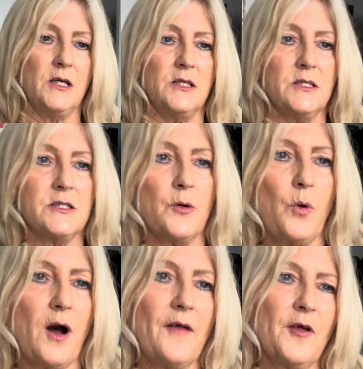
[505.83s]
So
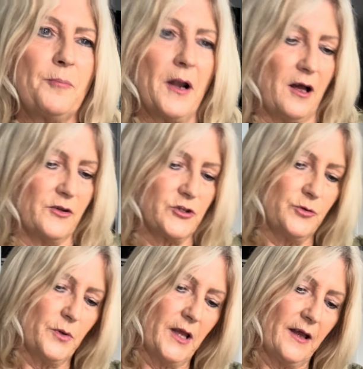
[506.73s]
what other plants
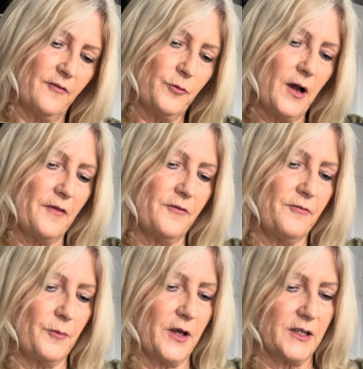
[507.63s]
can we have? What other
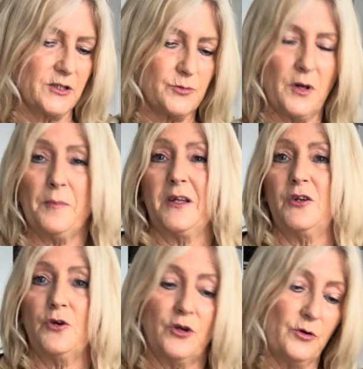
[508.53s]
ones? I mean,
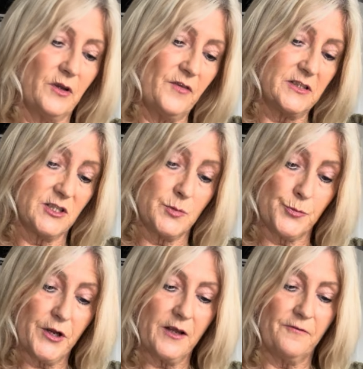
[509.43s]
you could, if it's a
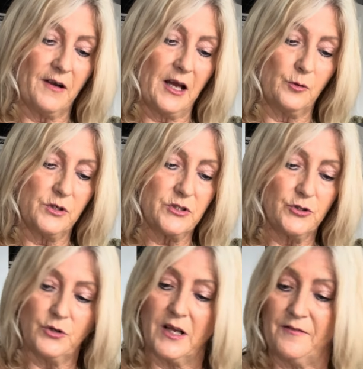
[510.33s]
spring flowers, you
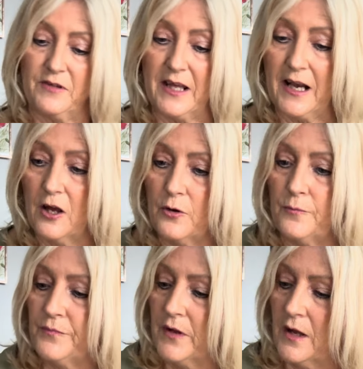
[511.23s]
could have yellow.
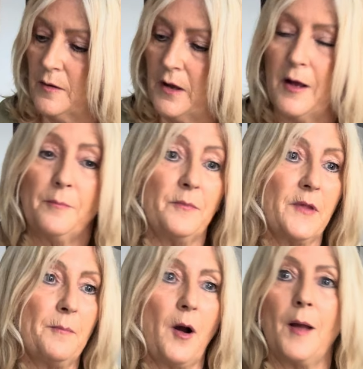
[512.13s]

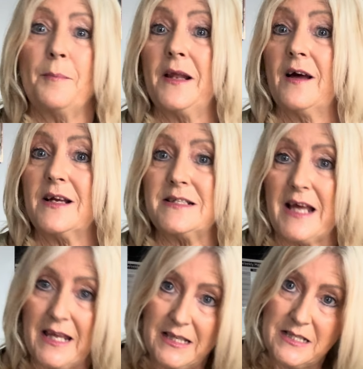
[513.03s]
There might be like a
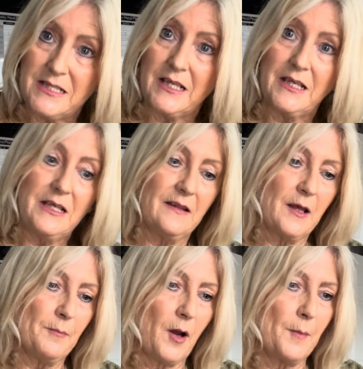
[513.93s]
daisy, there
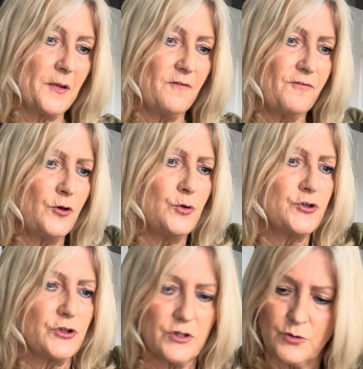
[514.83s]
might be
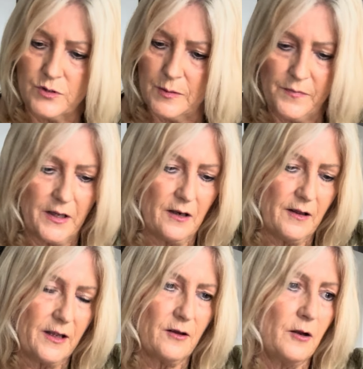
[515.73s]
fuchsias or something
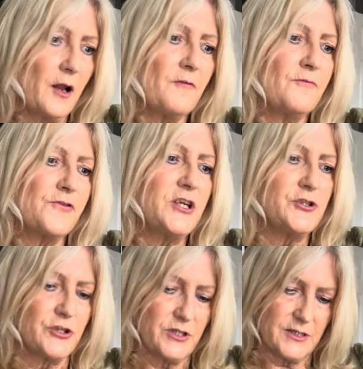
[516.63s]
like
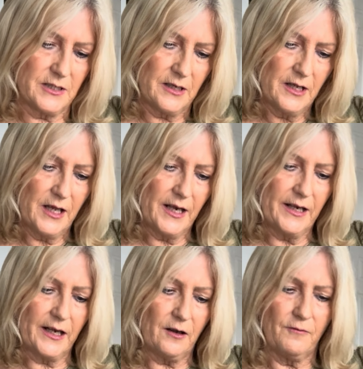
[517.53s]
freesias and
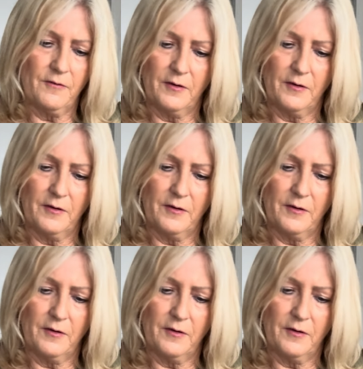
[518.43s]
little